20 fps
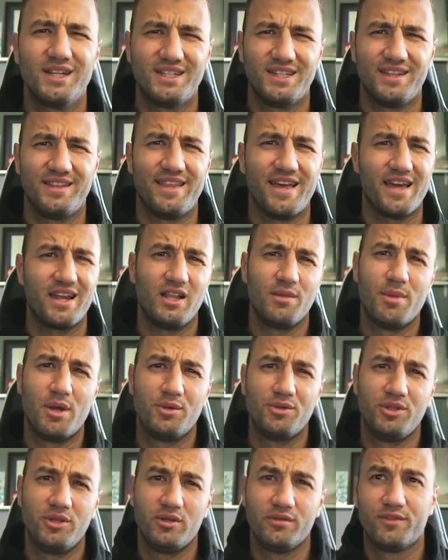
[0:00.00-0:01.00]
But that'll
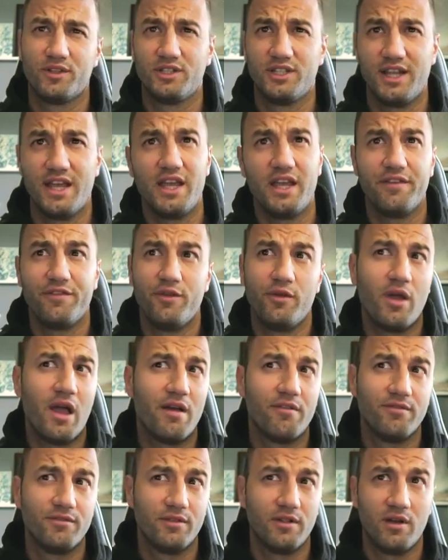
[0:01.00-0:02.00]
about do it for today. If you
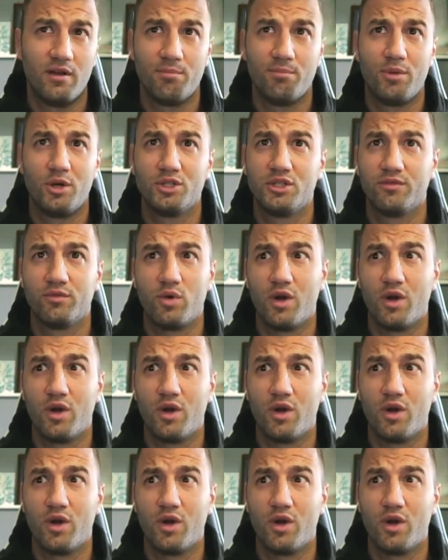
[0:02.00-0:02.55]
have a bunch